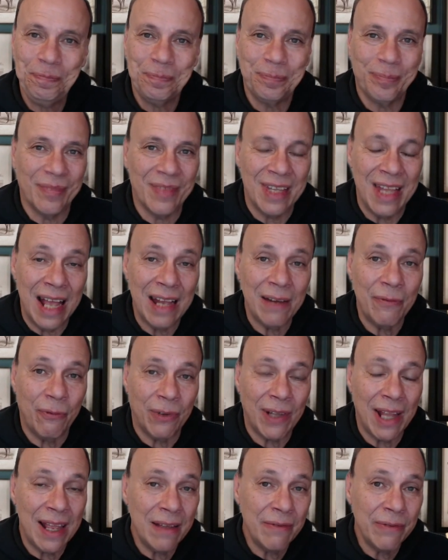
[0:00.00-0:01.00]
not
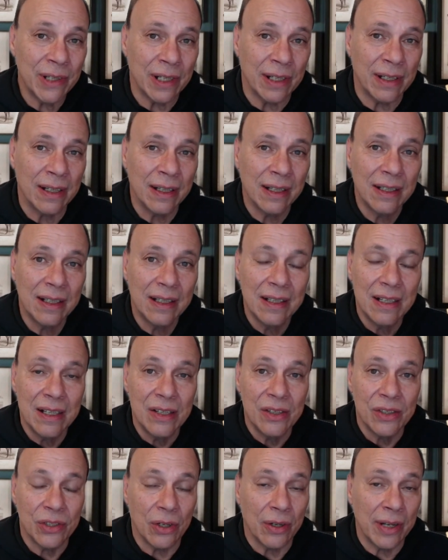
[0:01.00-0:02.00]
Flavien.
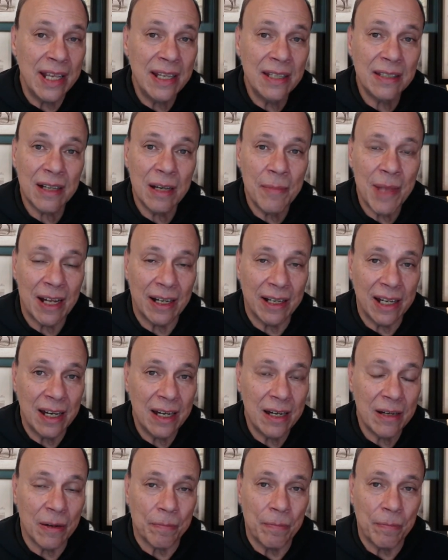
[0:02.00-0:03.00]
So he's come out
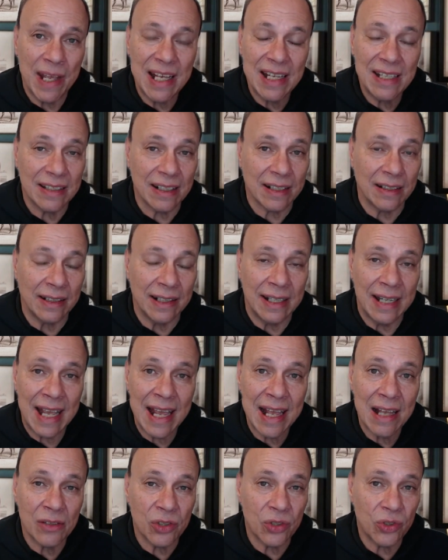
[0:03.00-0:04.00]
here basically
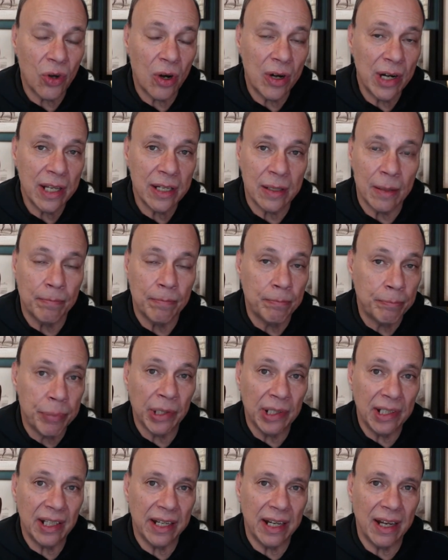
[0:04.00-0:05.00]
now starting to
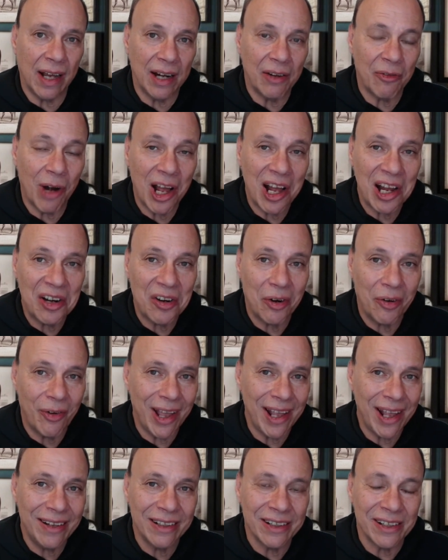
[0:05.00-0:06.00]
bully Irada
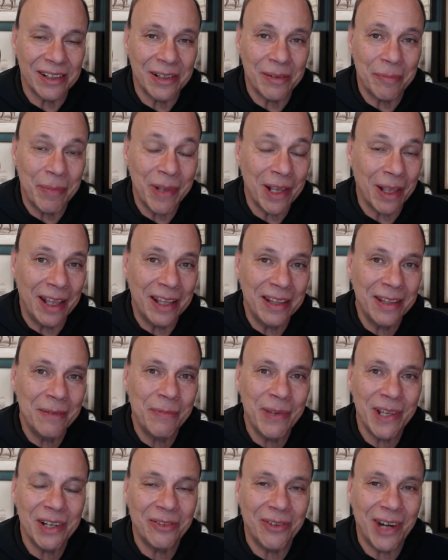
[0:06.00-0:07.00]
around in the
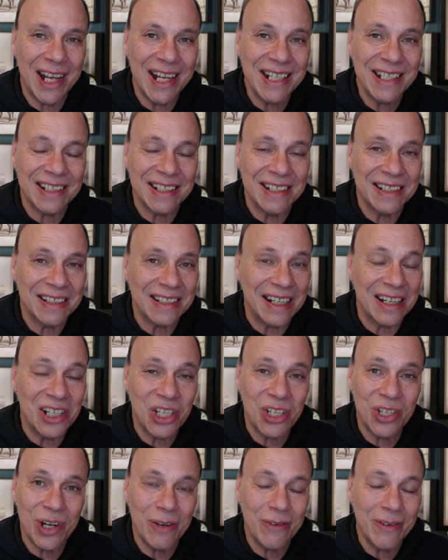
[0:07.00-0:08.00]
big races and
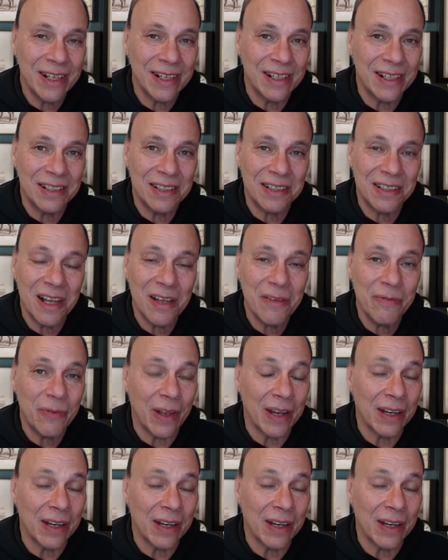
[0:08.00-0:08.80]
showing his stuff,